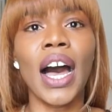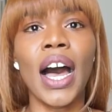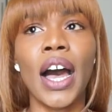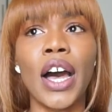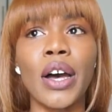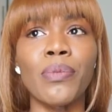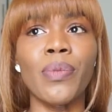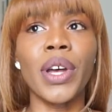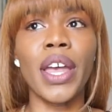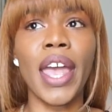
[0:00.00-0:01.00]

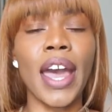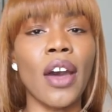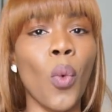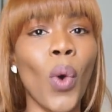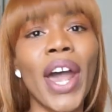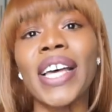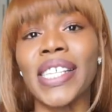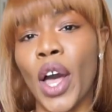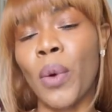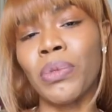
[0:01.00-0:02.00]
and what has
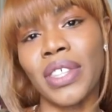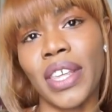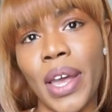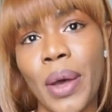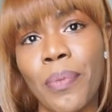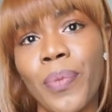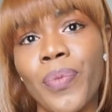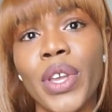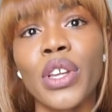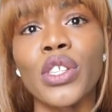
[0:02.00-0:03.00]
helped them
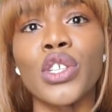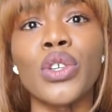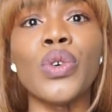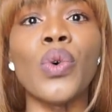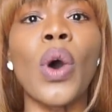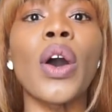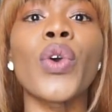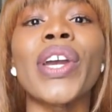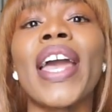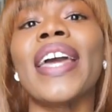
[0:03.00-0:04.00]
to
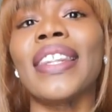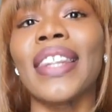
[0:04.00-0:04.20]
create